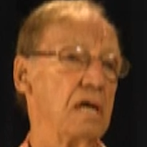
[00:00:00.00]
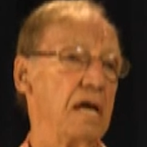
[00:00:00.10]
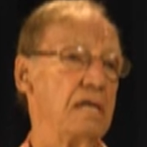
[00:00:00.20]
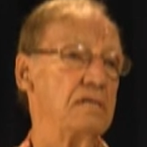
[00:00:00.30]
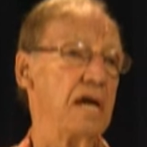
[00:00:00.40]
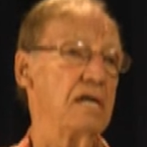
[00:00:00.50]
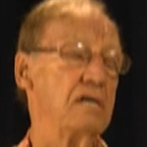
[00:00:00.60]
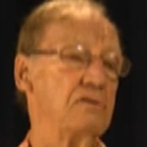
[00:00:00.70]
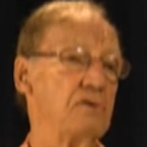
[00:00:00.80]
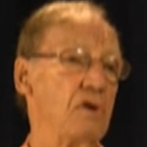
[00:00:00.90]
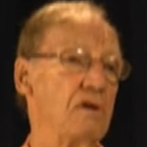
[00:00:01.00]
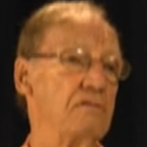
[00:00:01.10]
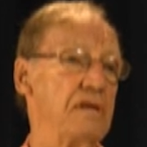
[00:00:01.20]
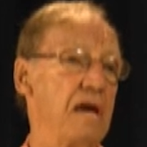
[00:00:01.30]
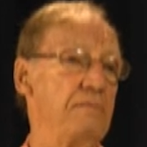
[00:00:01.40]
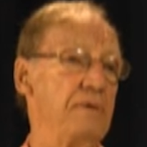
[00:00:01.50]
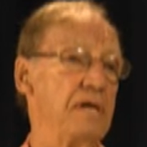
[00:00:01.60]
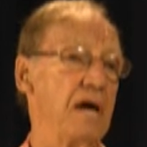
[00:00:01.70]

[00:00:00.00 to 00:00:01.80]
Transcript: and take control of the Appian